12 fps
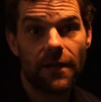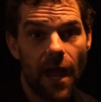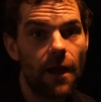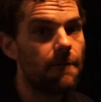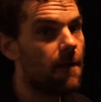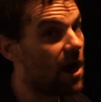
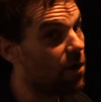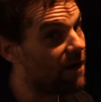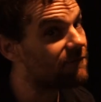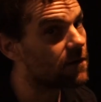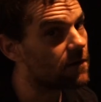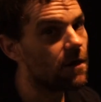get.
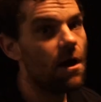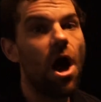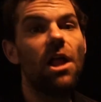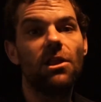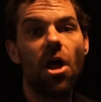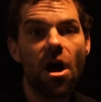However,
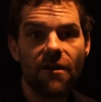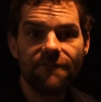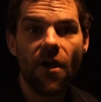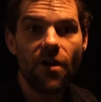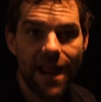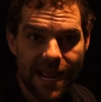a lot of
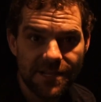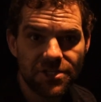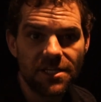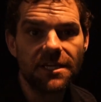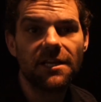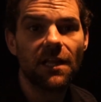our
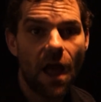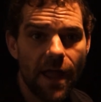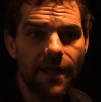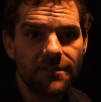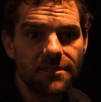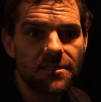HD
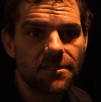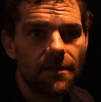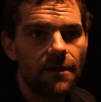clients,